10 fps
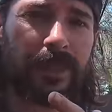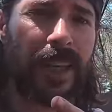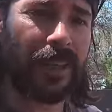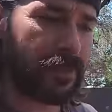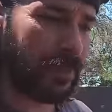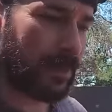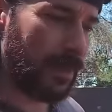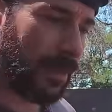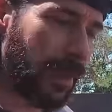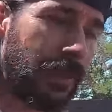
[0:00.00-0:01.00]
gas.
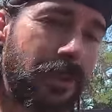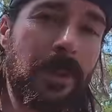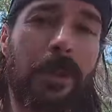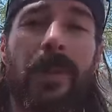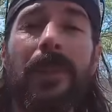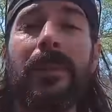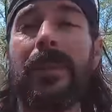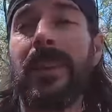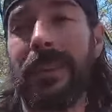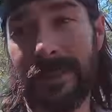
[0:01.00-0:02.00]
So
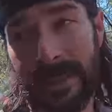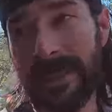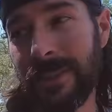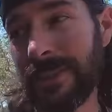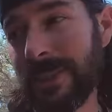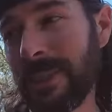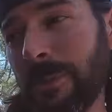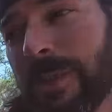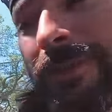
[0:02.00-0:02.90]
this thing